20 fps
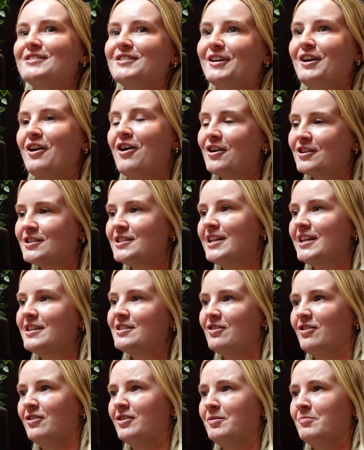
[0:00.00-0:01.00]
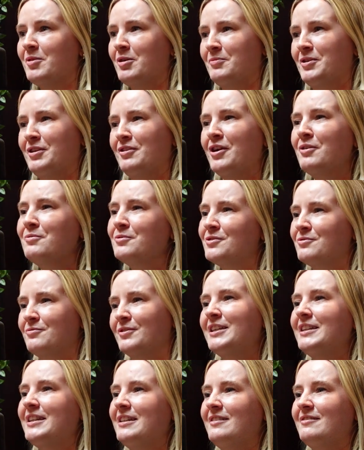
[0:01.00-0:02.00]
like, on TikTok at the moment, no one's
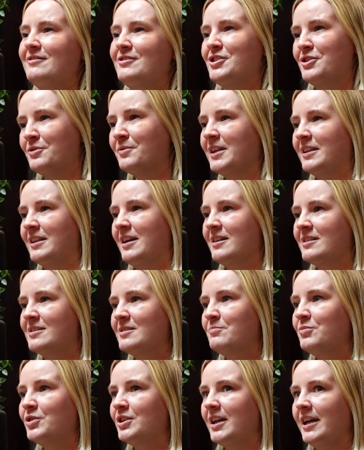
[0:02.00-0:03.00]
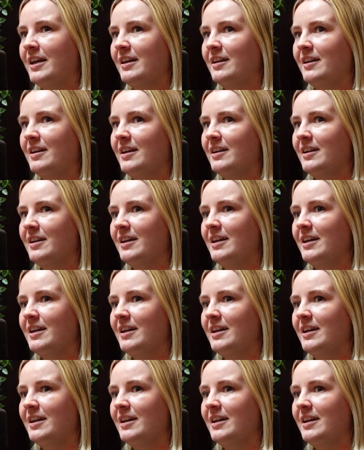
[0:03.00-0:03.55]
really doing that. But, like, it,